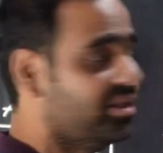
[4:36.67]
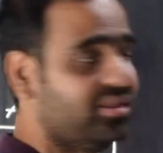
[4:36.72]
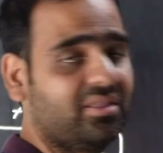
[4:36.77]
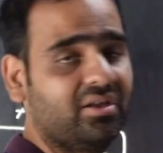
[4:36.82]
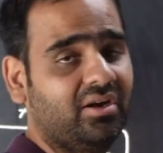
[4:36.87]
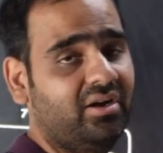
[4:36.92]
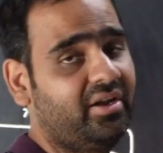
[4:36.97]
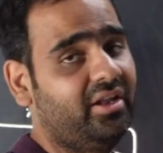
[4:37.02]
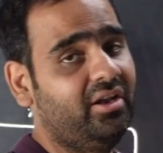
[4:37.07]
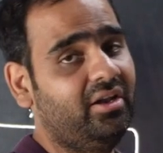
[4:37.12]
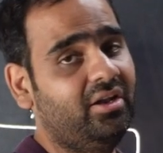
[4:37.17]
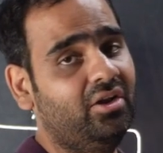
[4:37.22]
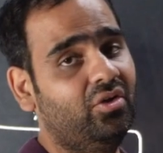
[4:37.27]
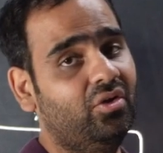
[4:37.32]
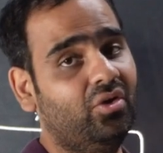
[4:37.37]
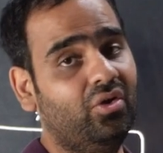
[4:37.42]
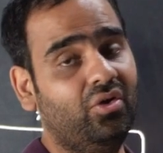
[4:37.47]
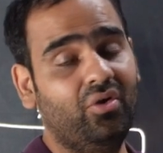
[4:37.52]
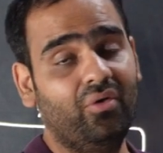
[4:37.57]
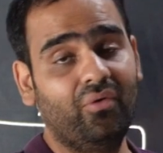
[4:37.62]
than 13?
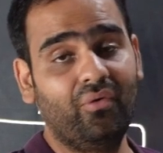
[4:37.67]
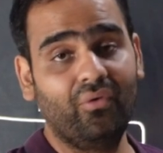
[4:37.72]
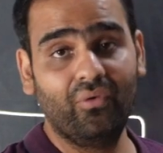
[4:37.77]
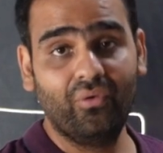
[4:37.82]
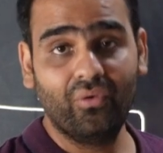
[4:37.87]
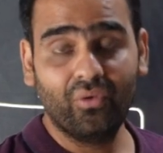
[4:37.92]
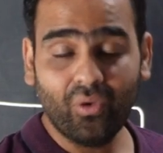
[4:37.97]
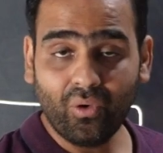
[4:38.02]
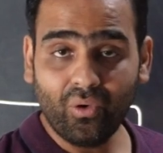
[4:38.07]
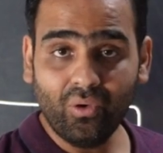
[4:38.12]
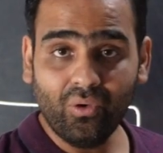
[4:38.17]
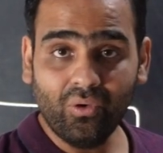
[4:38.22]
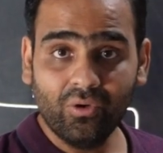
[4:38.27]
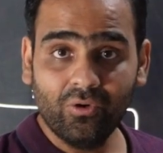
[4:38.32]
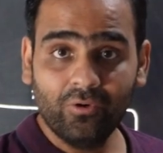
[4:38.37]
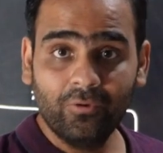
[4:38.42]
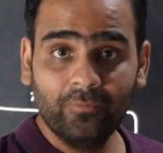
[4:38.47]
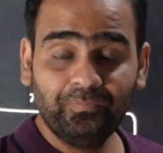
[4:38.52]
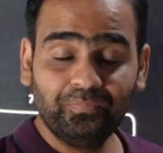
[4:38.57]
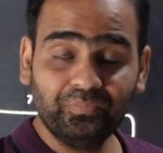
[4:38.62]

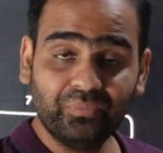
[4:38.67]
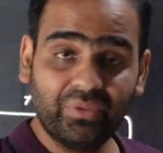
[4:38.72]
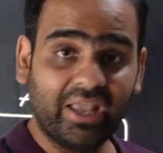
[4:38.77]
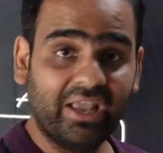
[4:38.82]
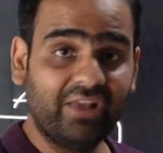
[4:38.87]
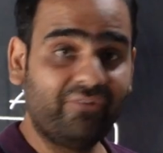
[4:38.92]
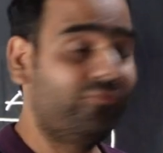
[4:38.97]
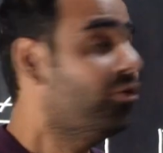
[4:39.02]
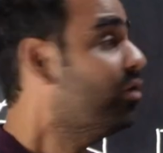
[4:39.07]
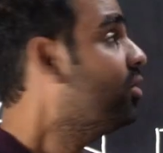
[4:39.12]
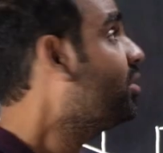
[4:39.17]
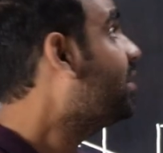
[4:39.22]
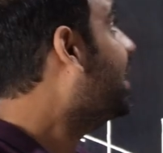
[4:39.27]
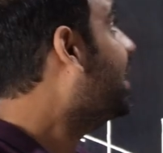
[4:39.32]
No. Therefore,